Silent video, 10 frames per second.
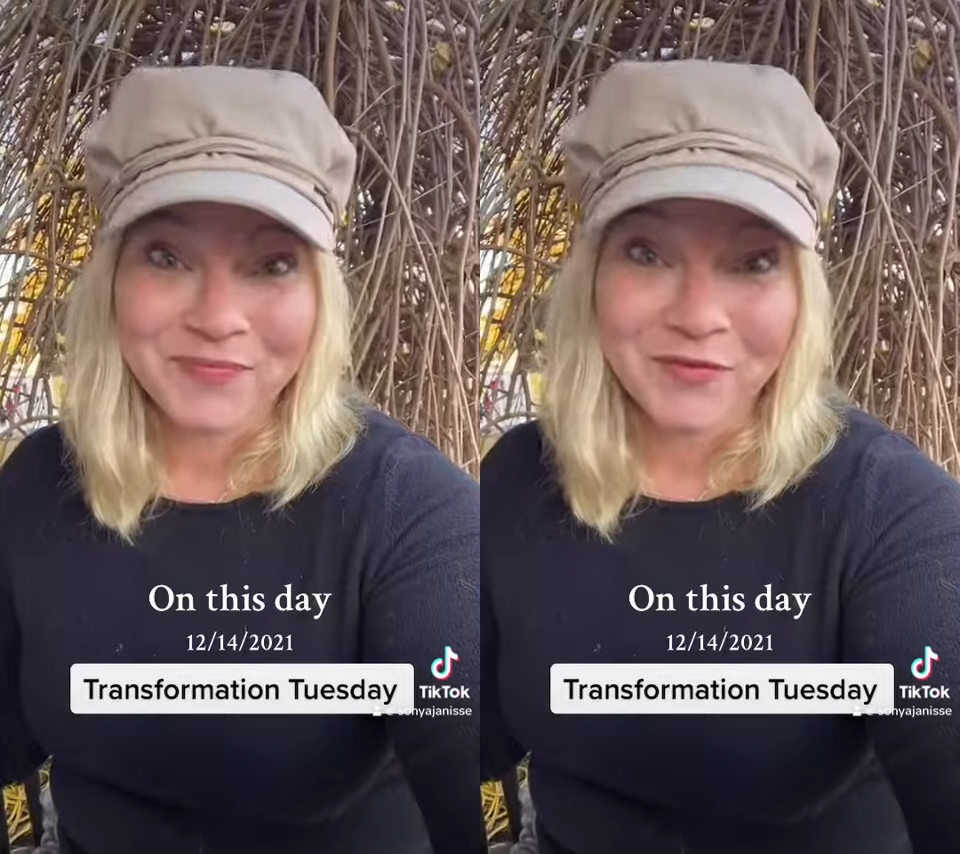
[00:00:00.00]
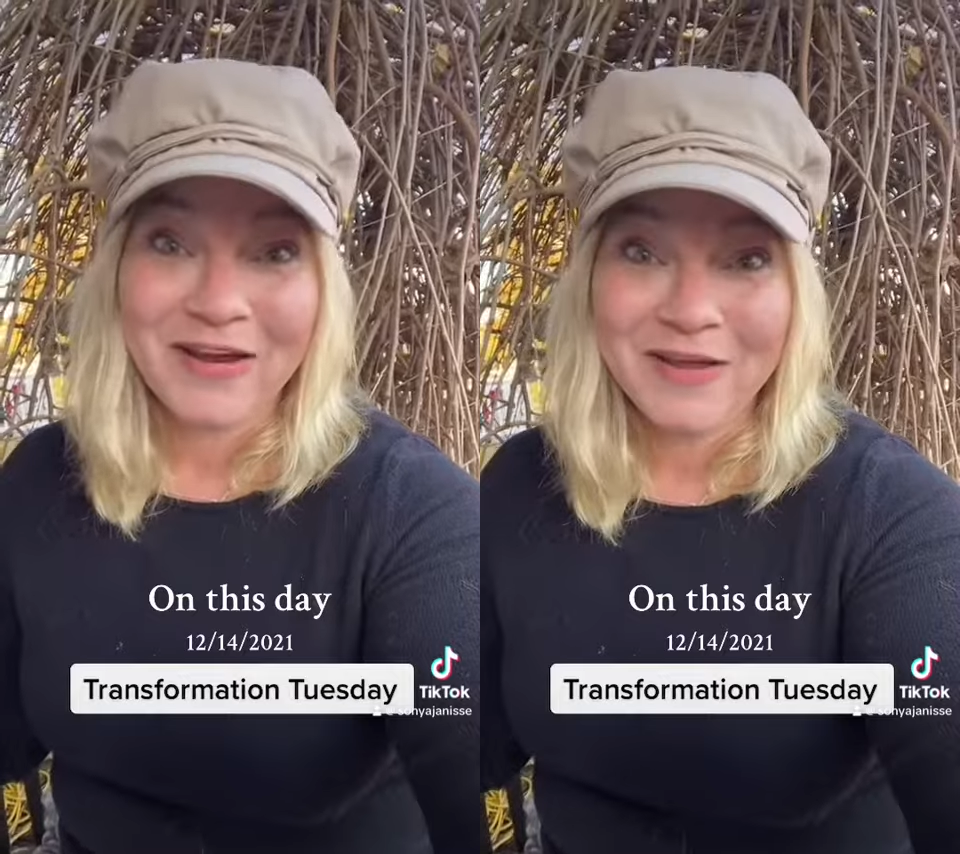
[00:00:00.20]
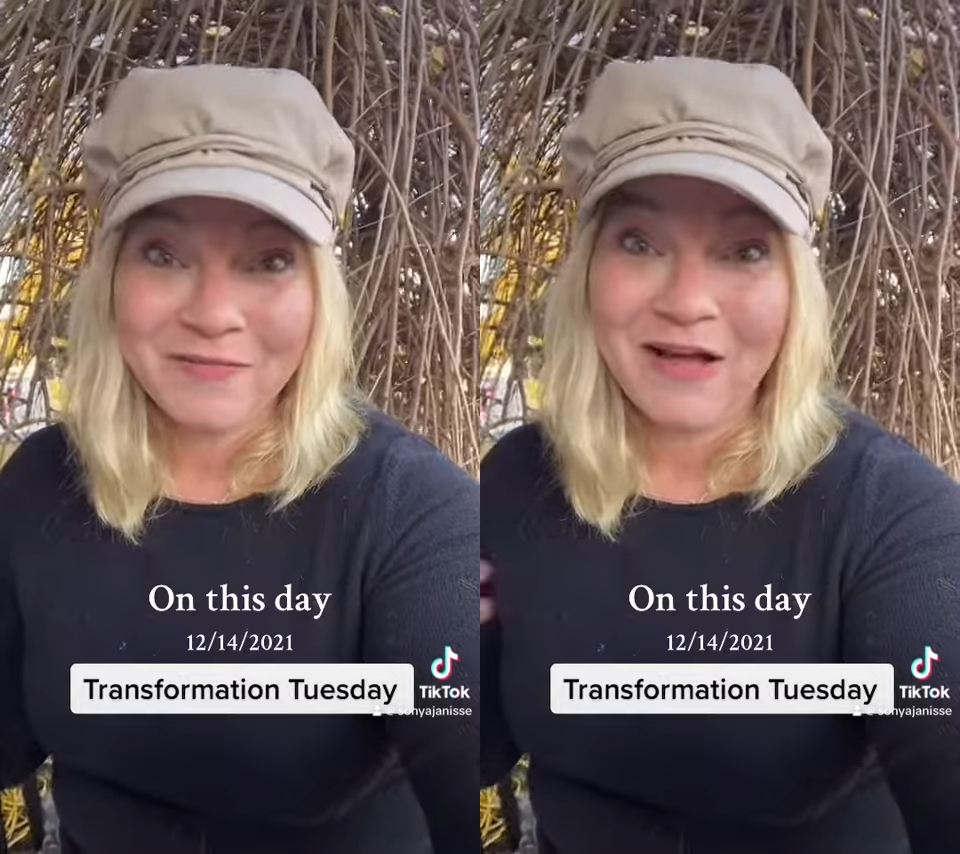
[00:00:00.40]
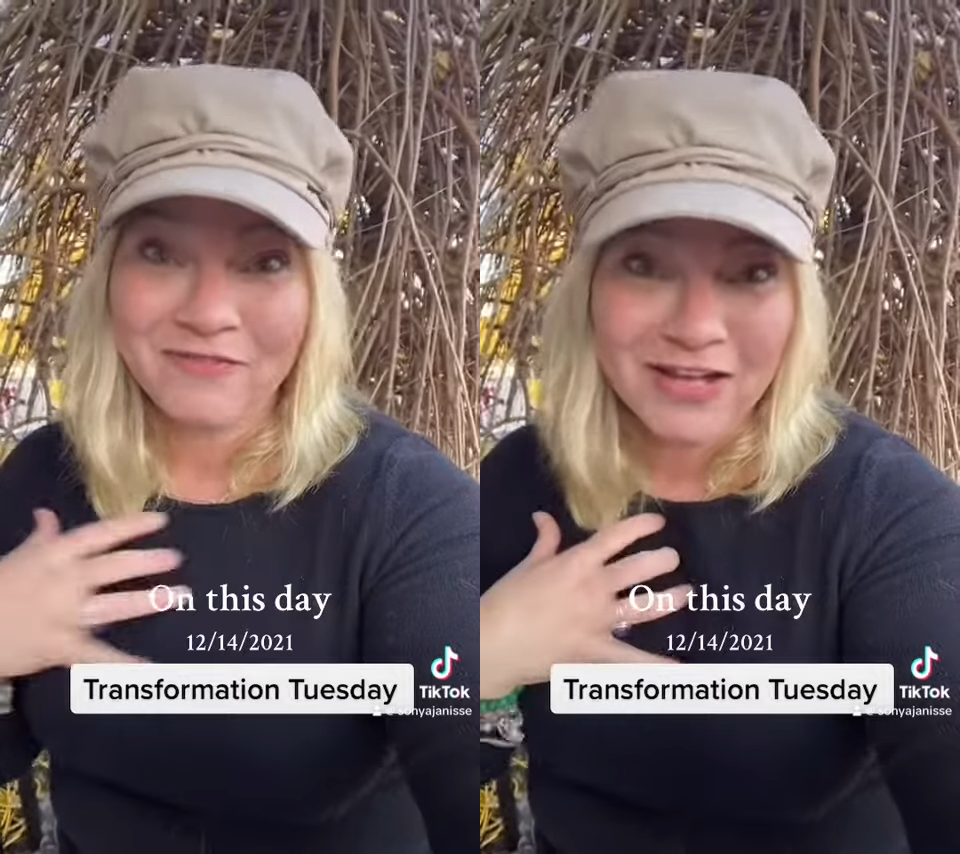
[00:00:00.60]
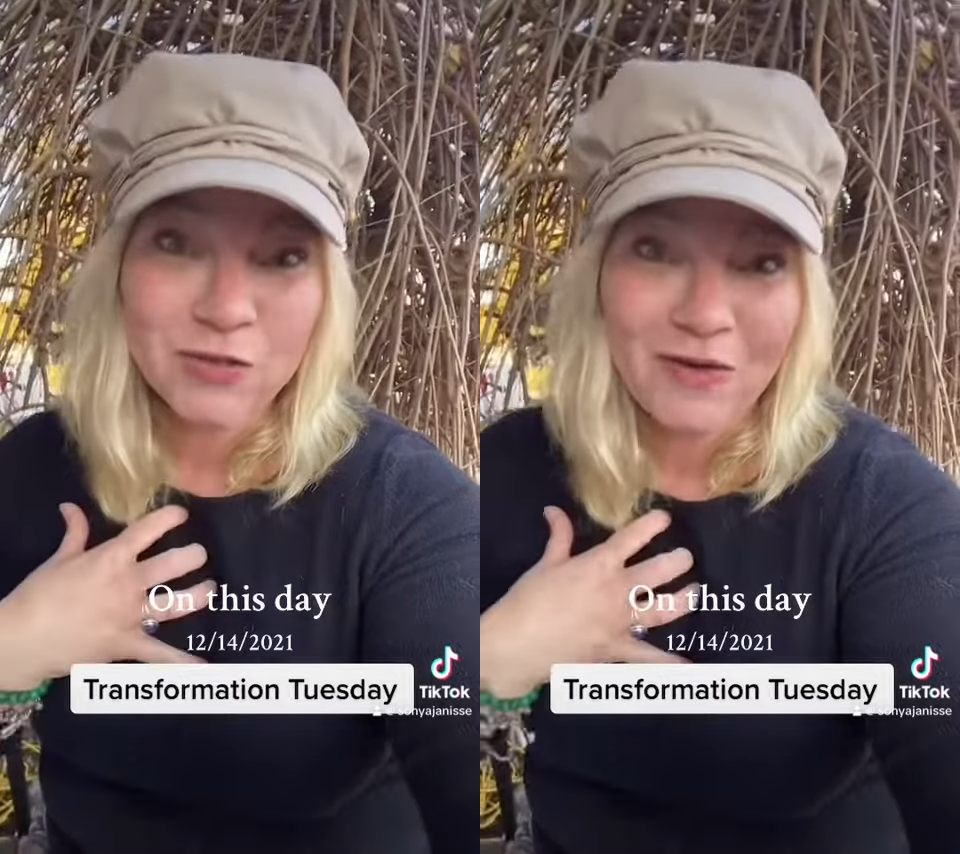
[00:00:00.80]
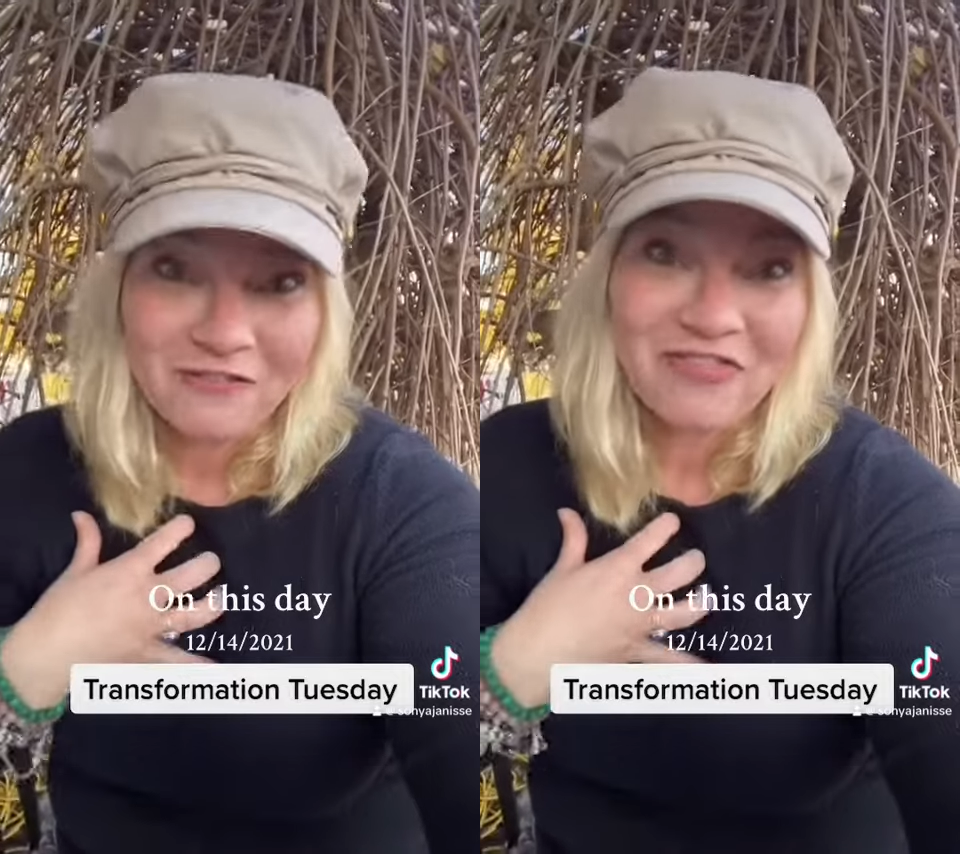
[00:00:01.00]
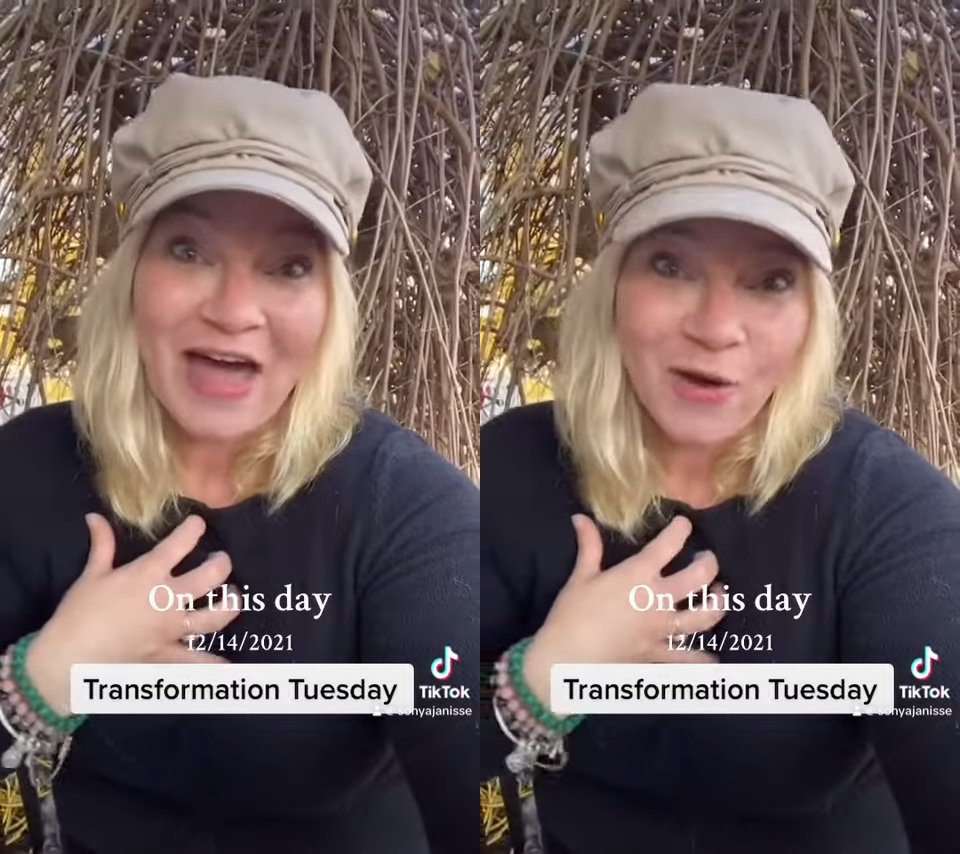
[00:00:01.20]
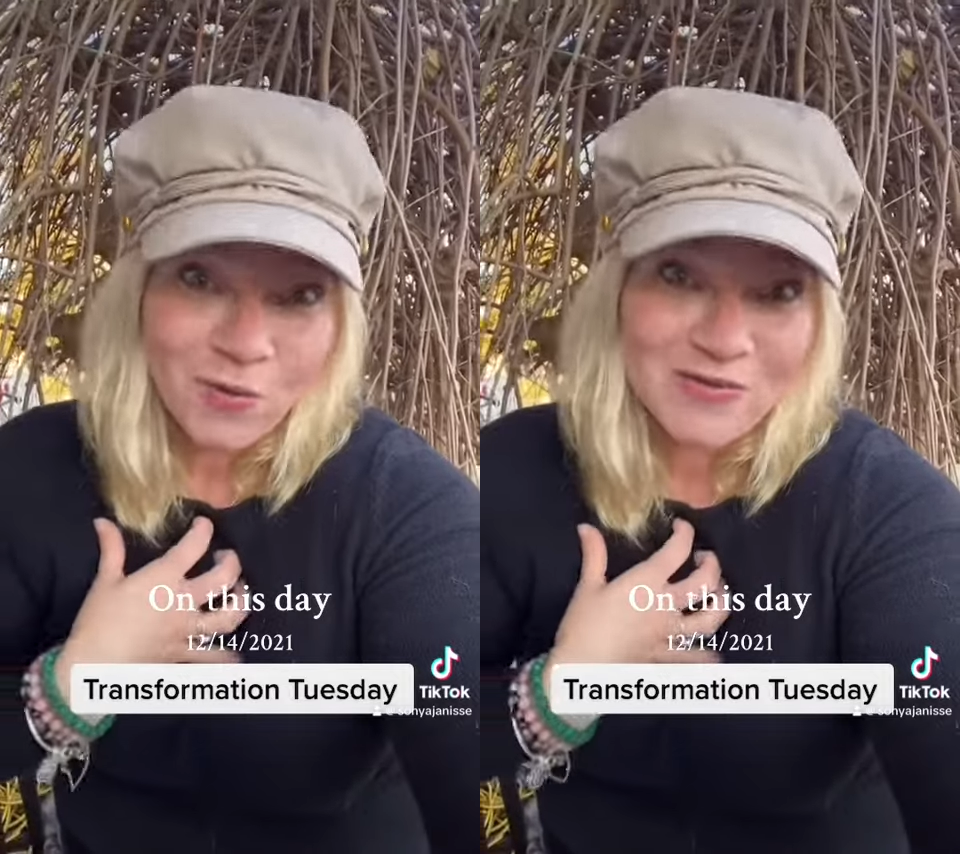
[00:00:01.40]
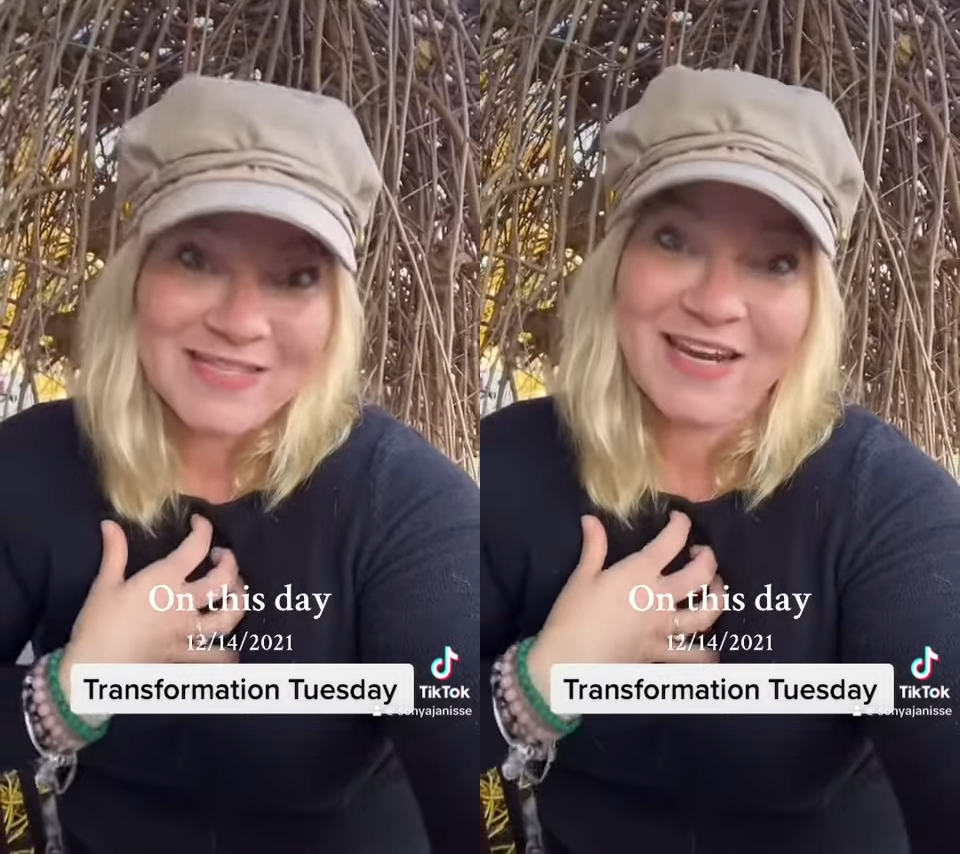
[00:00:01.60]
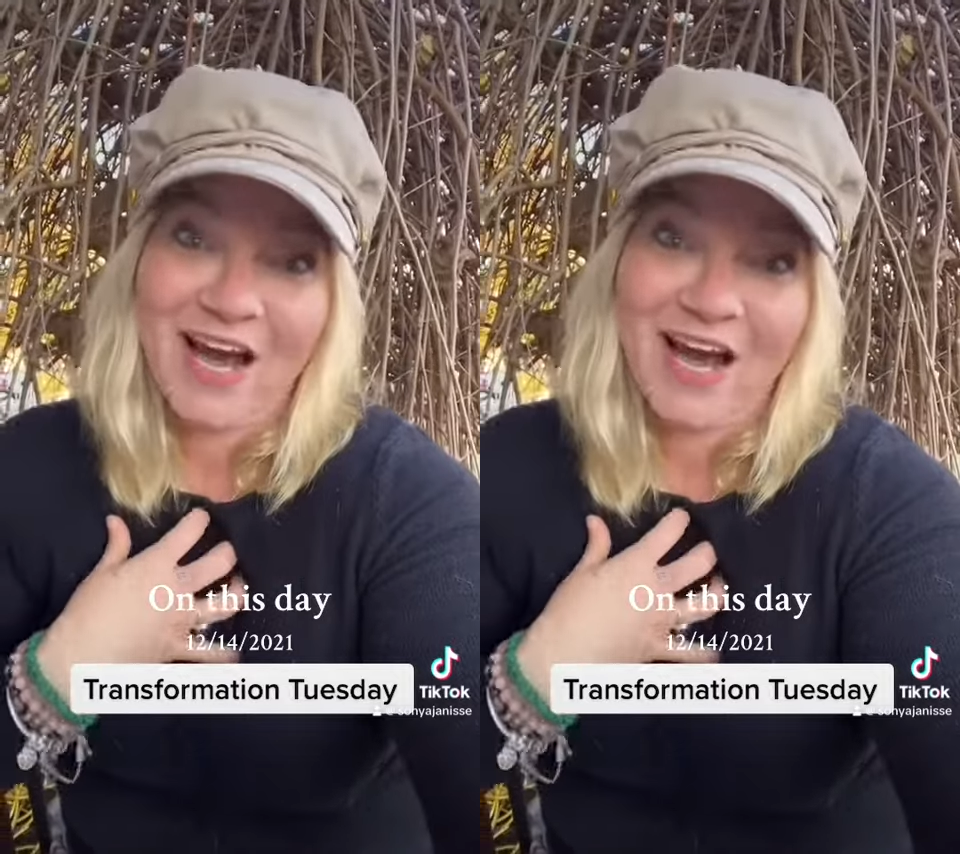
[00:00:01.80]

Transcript: right? I've got 12,000